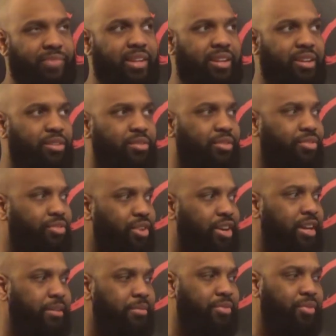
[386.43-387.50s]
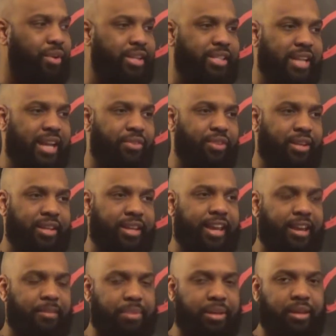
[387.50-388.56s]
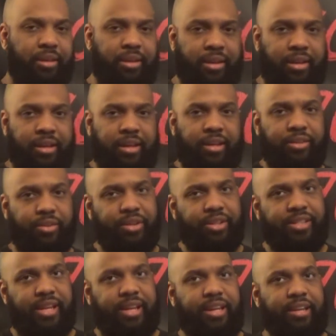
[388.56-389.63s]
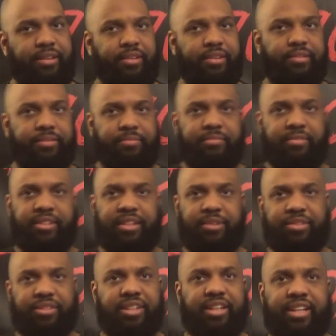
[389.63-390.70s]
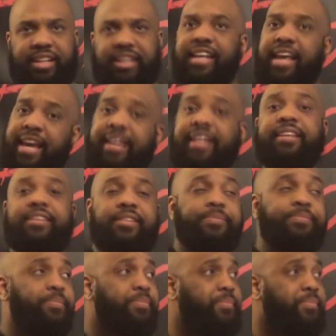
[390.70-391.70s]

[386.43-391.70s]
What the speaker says: You know, with Freddy before he got really campy, so to say. That was done in the 80s.